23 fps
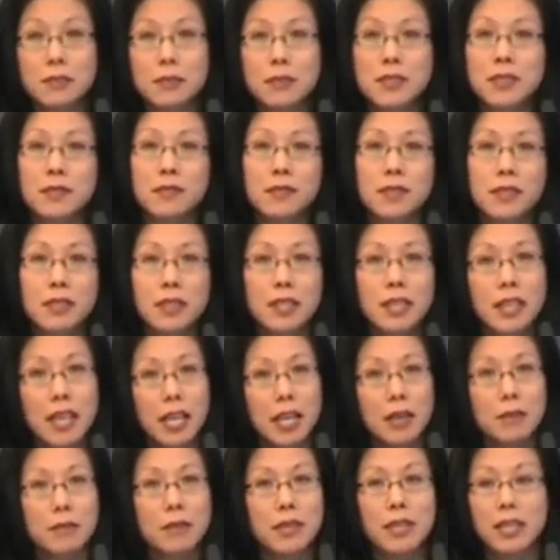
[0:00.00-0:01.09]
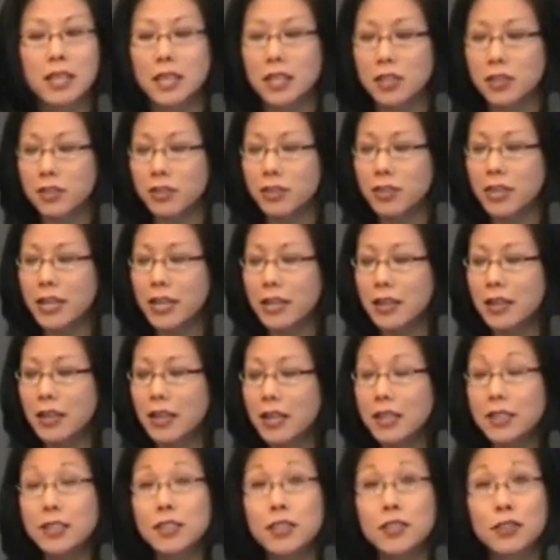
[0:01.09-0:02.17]
specifically gaming,
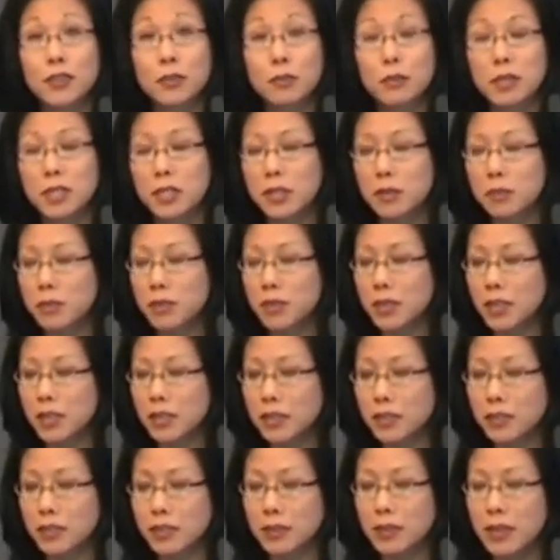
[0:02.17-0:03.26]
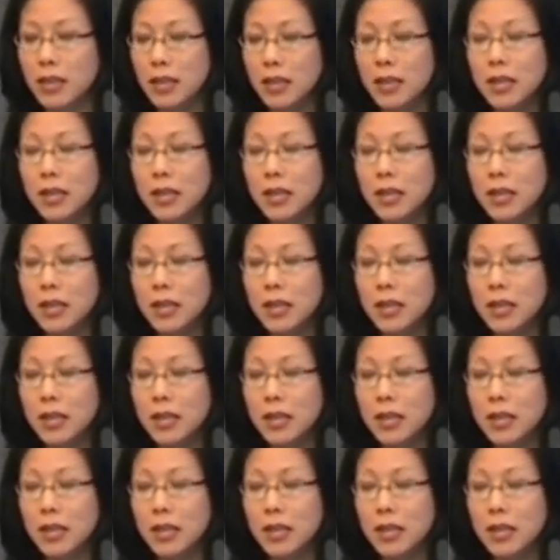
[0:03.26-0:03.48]
internet, digital media production.